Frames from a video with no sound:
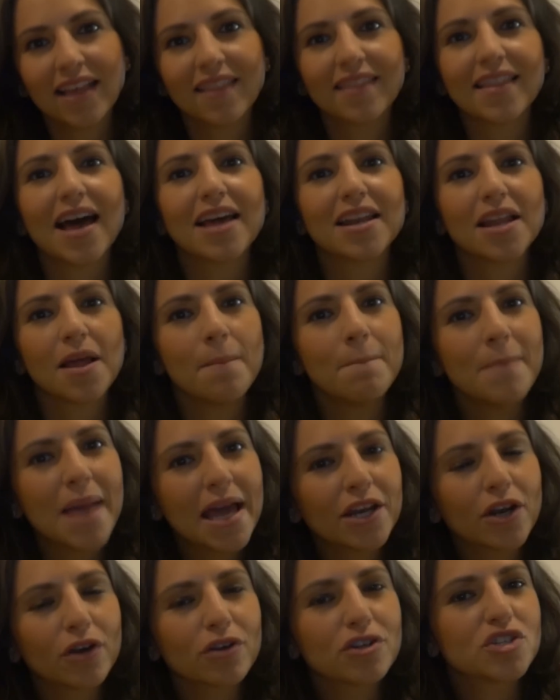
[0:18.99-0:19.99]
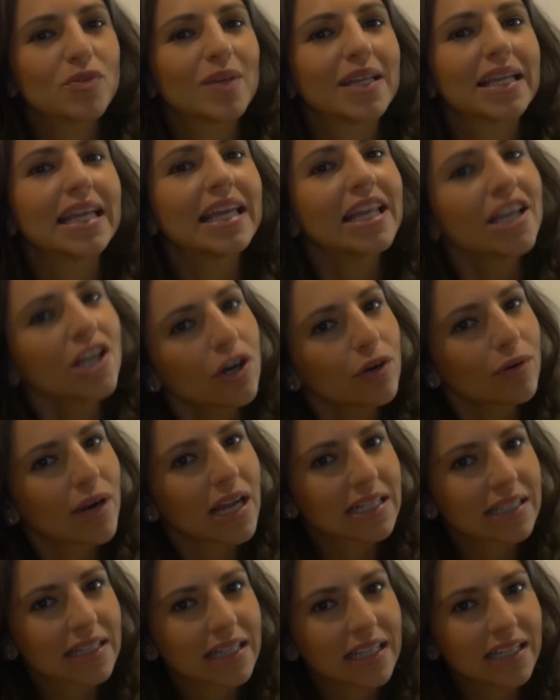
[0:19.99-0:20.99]
that men are doing
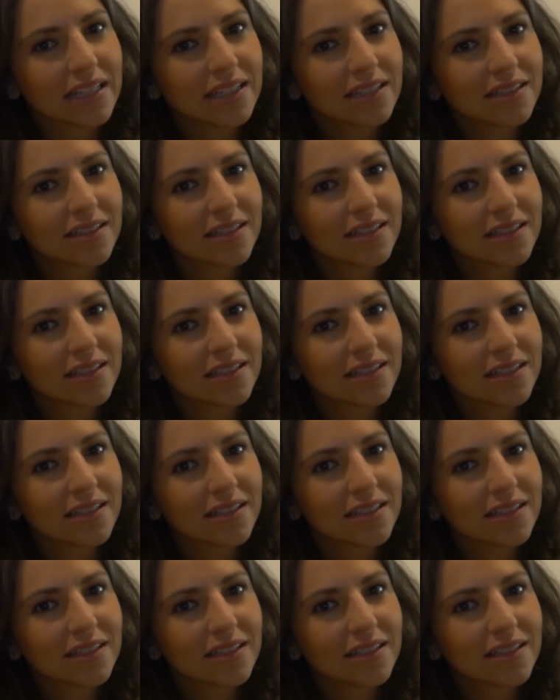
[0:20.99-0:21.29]
incorrectly